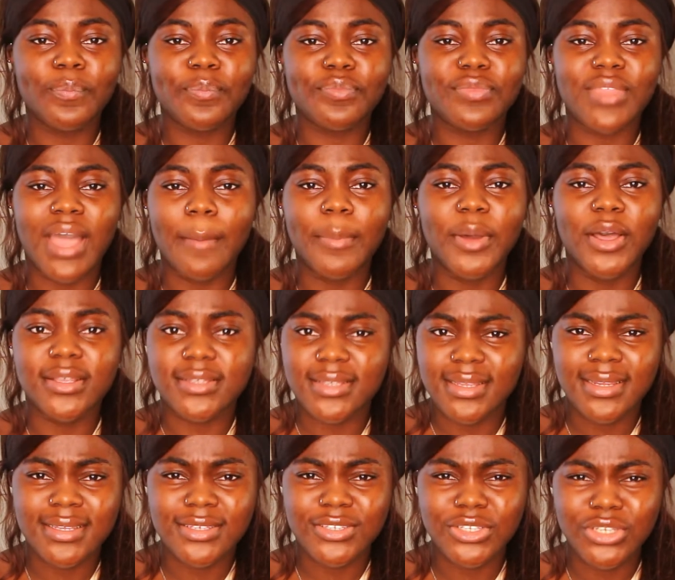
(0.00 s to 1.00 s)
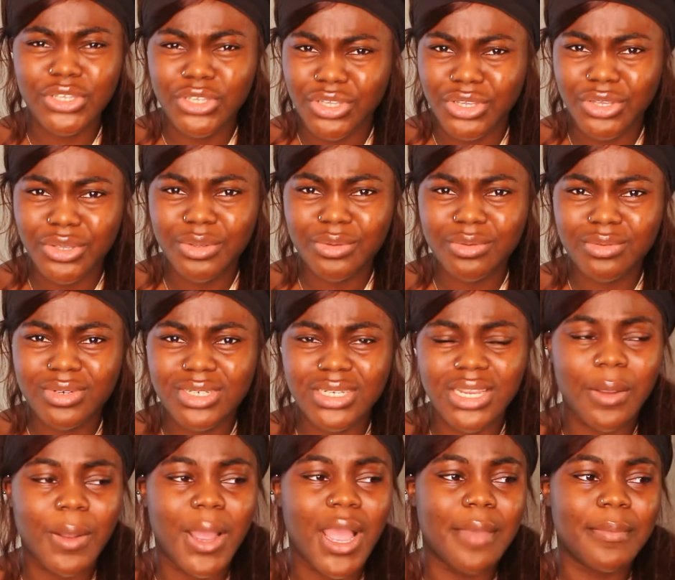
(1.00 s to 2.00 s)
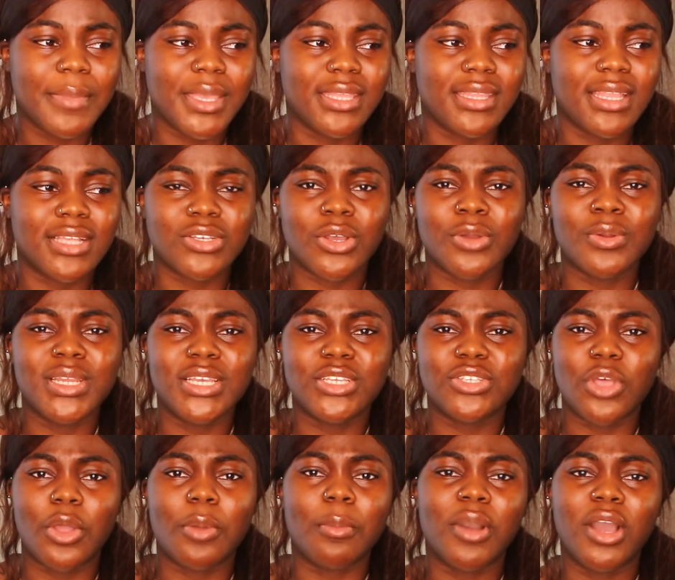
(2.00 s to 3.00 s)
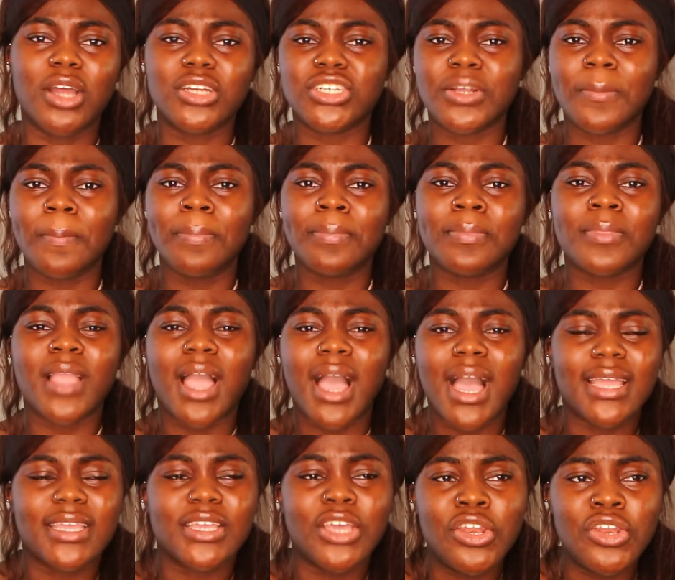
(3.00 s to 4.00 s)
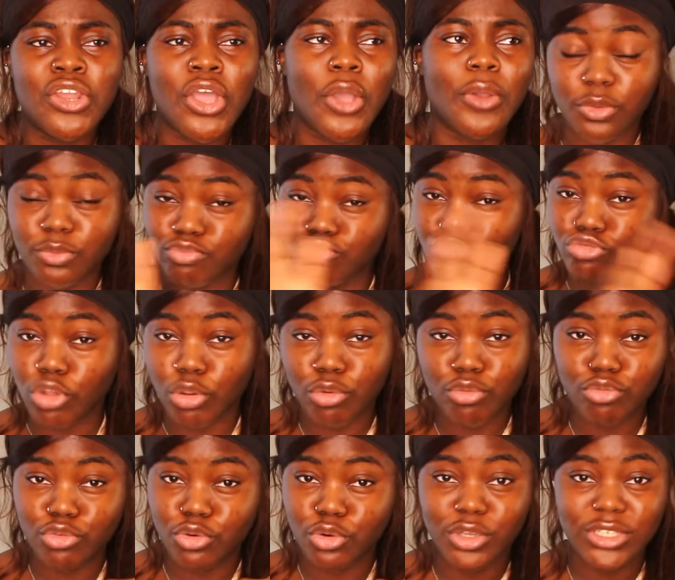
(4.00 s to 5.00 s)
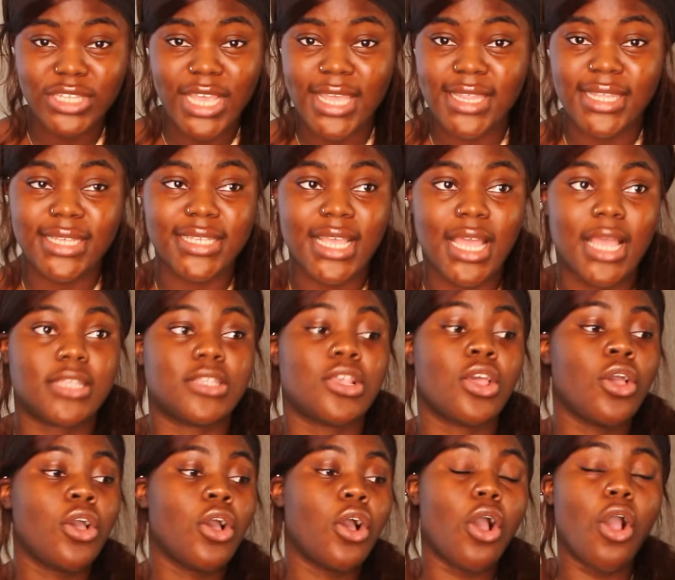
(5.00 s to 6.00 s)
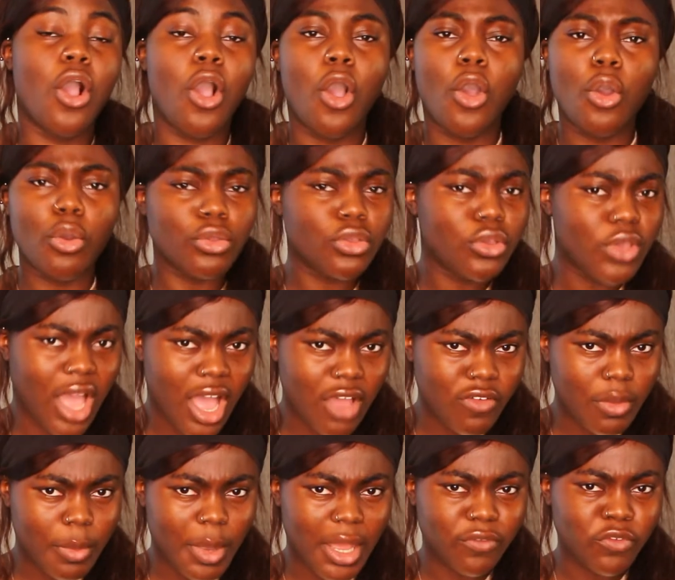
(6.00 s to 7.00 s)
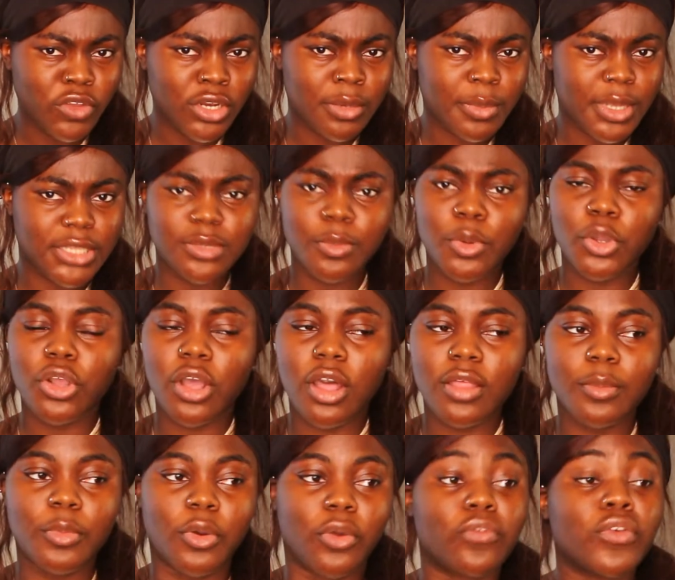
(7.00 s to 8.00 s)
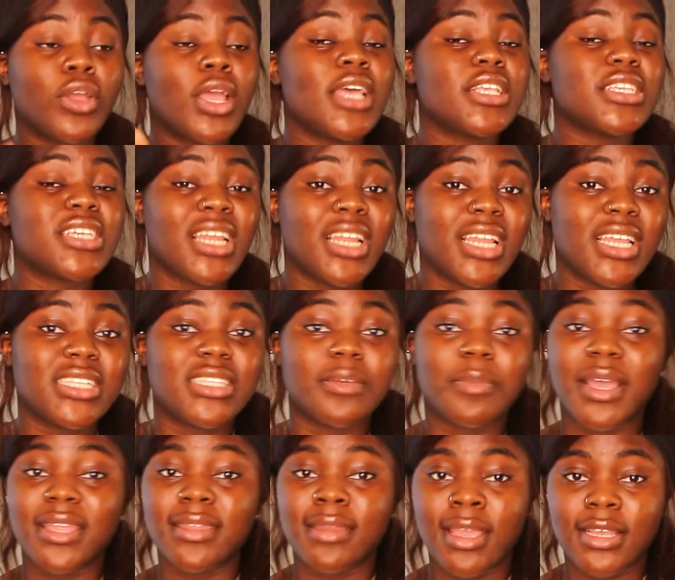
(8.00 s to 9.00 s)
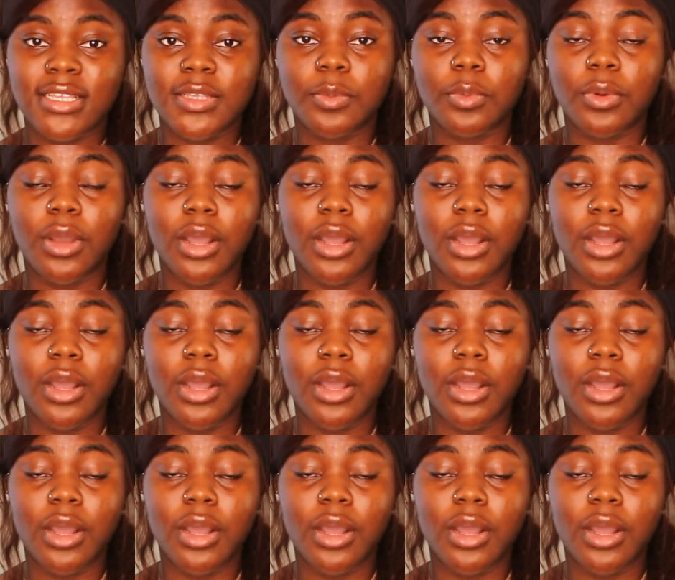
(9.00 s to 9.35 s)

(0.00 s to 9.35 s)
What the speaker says: that person is to you. Do you know what I mean? There's only so much I can know. Do not take this as, oh, you have a bad feeling about someone, cut them off. It's gonna link to my next